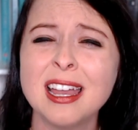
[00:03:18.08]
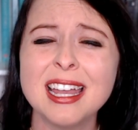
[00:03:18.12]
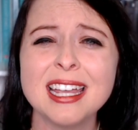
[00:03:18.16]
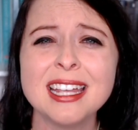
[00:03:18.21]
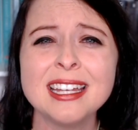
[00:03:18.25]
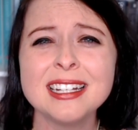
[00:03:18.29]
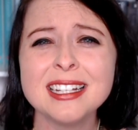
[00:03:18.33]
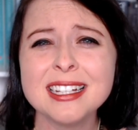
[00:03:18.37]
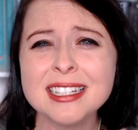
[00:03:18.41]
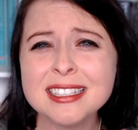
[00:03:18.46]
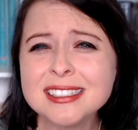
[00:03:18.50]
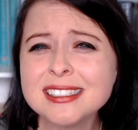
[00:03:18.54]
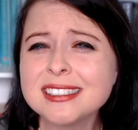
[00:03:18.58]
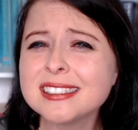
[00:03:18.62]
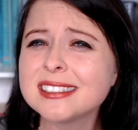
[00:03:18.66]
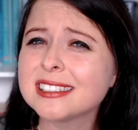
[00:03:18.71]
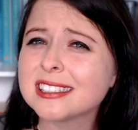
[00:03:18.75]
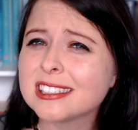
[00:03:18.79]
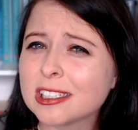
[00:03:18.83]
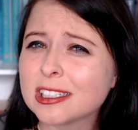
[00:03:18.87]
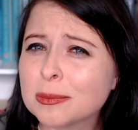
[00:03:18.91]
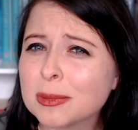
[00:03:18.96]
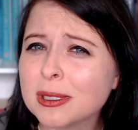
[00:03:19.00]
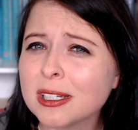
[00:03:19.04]
It is
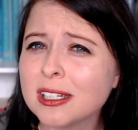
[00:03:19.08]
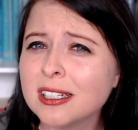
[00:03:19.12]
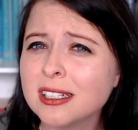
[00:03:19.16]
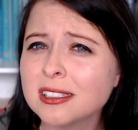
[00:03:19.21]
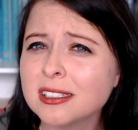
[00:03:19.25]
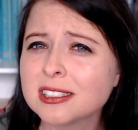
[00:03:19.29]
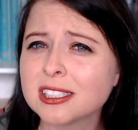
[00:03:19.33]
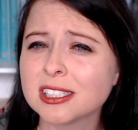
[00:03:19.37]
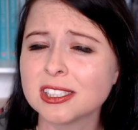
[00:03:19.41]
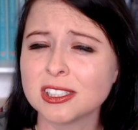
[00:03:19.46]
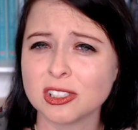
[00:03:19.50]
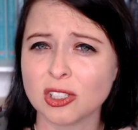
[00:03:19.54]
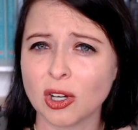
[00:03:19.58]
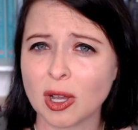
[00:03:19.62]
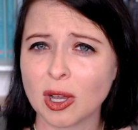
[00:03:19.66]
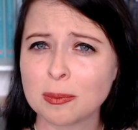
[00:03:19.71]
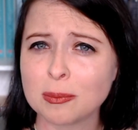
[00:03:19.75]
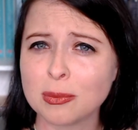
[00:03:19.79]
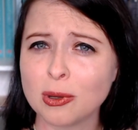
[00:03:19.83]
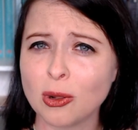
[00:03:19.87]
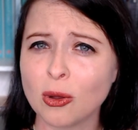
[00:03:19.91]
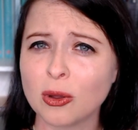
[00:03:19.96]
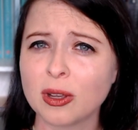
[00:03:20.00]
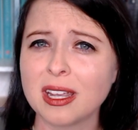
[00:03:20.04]
similar to
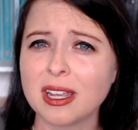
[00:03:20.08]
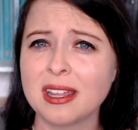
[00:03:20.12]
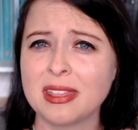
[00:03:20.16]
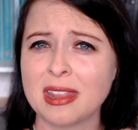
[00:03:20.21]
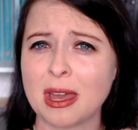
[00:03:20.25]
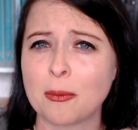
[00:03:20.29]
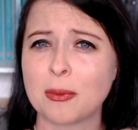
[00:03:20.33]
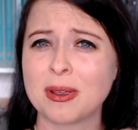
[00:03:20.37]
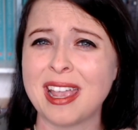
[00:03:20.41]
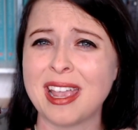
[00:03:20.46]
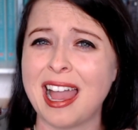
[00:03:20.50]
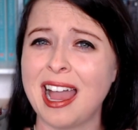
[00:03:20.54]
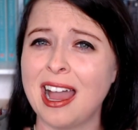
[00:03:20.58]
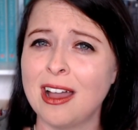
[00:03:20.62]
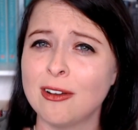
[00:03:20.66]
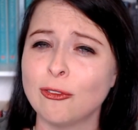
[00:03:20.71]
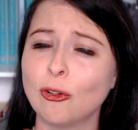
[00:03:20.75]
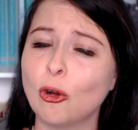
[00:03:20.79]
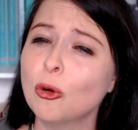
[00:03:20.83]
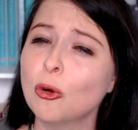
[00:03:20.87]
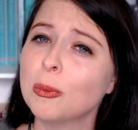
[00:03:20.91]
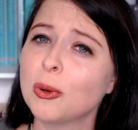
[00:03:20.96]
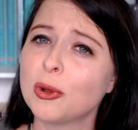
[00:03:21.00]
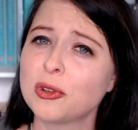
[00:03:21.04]
9-block in that we have
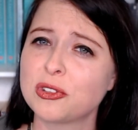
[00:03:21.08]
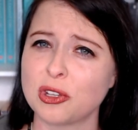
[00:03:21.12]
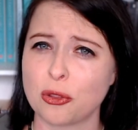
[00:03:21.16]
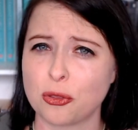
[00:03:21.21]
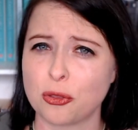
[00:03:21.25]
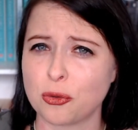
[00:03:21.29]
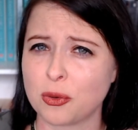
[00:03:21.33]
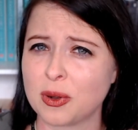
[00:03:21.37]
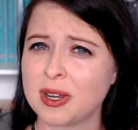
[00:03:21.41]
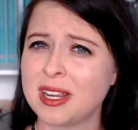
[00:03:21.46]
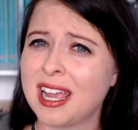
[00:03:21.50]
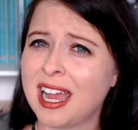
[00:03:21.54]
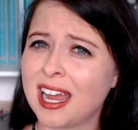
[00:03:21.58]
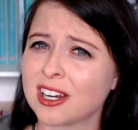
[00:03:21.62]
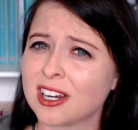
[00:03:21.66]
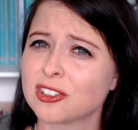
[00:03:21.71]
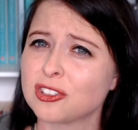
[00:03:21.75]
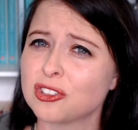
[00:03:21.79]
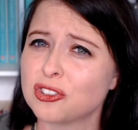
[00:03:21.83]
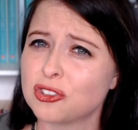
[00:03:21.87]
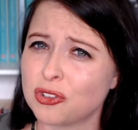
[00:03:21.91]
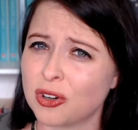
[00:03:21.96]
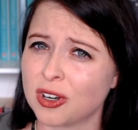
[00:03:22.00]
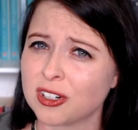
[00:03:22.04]
almost a 3-act
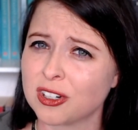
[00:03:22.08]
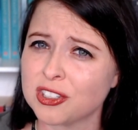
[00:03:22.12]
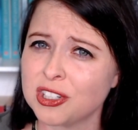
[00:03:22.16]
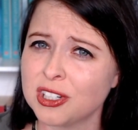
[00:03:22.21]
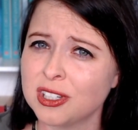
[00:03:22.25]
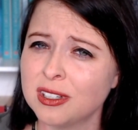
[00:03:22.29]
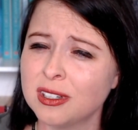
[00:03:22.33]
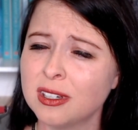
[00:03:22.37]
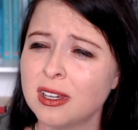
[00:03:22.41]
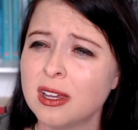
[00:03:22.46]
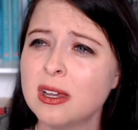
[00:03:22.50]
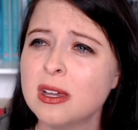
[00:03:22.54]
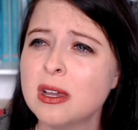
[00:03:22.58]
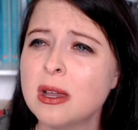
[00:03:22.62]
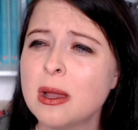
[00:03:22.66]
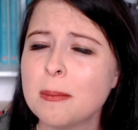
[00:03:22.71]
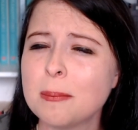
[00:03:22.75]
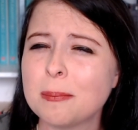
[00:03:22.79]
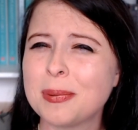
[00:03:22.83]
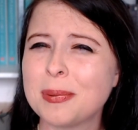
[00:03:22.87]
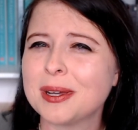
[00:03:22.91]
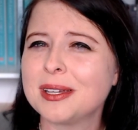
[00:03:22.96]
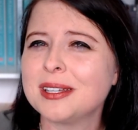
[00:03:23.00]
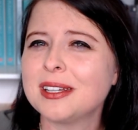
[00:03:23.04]
structure,
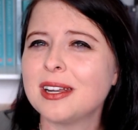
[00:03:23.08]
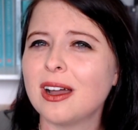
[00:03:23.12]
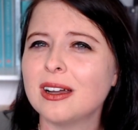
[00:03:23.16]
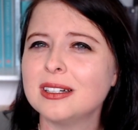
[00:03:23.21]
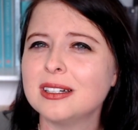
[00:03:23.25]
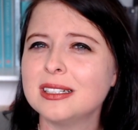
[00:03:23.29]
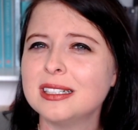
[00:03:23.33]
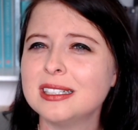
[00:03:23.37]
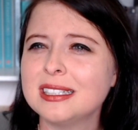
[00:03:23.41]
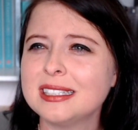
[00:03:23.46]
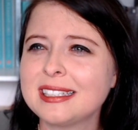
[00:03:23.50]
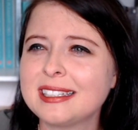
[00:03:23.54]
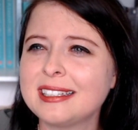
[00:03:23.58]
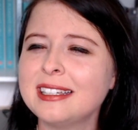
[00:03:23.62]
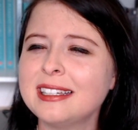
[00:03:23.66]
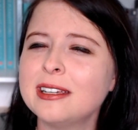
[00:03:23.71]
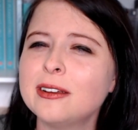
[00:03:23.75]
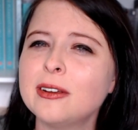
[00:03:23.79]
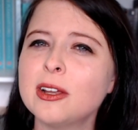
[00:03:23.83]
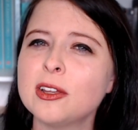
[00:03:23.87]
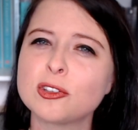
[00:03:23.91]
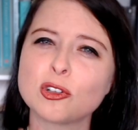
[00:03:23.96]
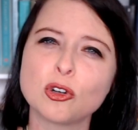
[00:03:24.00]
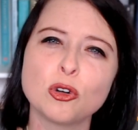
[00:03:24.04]
but here
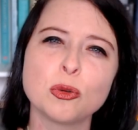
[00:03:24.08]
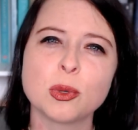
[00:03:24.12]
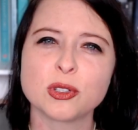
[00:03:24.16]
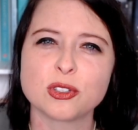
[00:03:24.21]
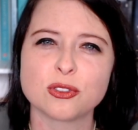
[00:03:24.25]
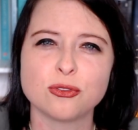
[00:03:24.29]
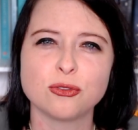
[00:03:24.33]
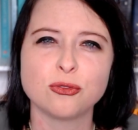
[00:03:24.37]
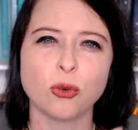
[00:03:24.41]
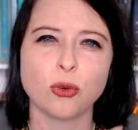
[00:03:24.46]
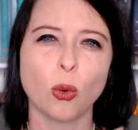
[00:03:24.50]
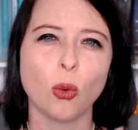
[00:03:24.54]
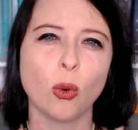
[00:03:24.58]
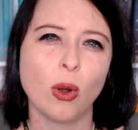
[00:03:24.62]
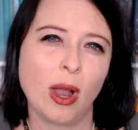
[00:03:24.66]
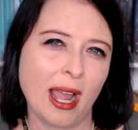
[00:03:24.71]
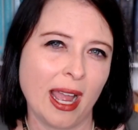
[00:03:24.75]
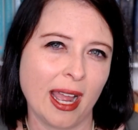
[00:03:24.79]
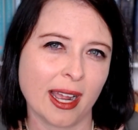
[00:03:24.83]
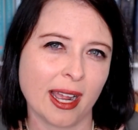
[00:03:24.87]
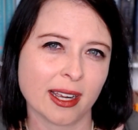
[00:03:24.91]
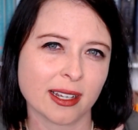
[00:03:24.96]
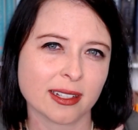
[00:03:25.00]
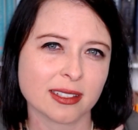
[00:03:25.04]
is almost 4
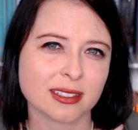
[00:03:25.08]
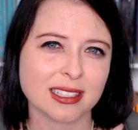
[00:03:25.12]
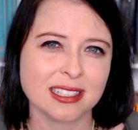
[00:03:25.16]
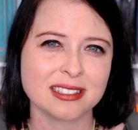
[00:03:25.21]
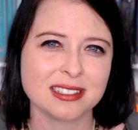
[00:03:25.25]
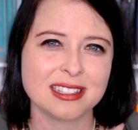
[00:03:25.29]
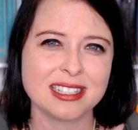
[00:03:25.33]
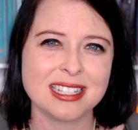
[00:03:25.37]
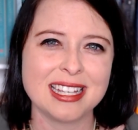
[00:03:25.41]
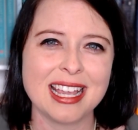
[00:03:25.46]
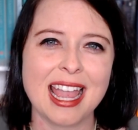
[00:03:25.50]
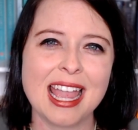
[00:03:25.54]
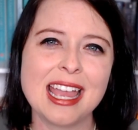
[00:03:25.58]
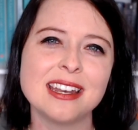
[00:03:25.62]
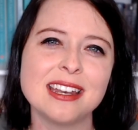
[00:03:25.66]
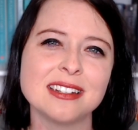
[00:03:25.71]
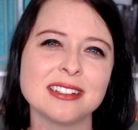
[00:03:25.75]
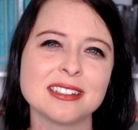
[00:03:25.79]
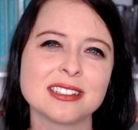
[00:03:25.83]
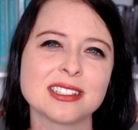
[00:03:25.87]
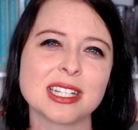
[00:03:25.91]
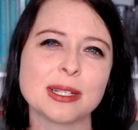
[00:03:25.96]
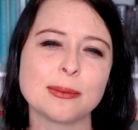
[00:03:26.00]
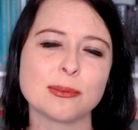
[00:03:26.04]
acts, as the end
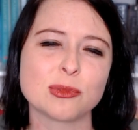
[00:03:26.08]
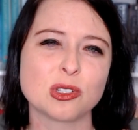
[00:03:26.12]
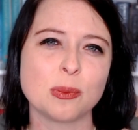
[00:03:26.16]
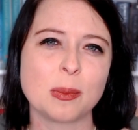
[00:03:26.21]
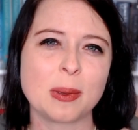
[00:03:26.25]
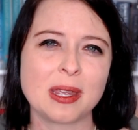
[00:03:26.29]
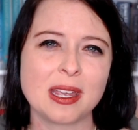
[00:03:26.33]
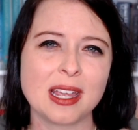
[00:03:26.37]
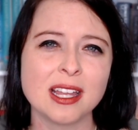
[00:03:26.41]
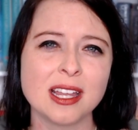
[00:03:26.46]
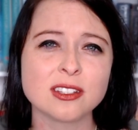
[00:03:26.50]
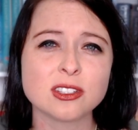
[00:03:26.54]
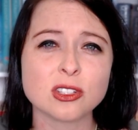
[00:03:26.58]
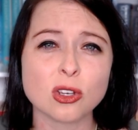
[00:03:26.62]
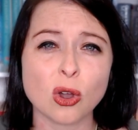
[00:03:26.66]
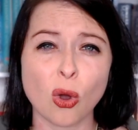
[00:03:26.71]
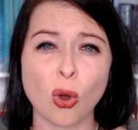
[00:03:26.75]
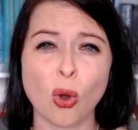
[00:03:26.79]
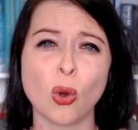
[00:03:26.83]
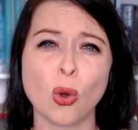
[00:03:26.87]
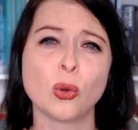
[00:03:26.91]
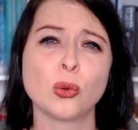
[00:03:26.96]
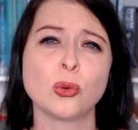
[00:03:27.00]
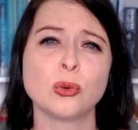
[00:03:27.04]
seems to be its
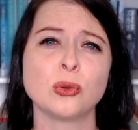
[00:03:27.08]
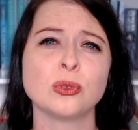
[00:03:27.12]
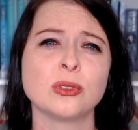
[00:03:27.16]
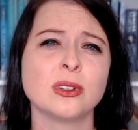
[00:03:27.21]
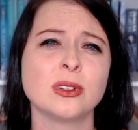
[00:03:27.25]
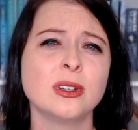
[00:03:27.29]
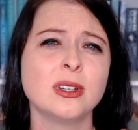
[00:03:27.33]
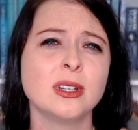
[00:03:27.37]
own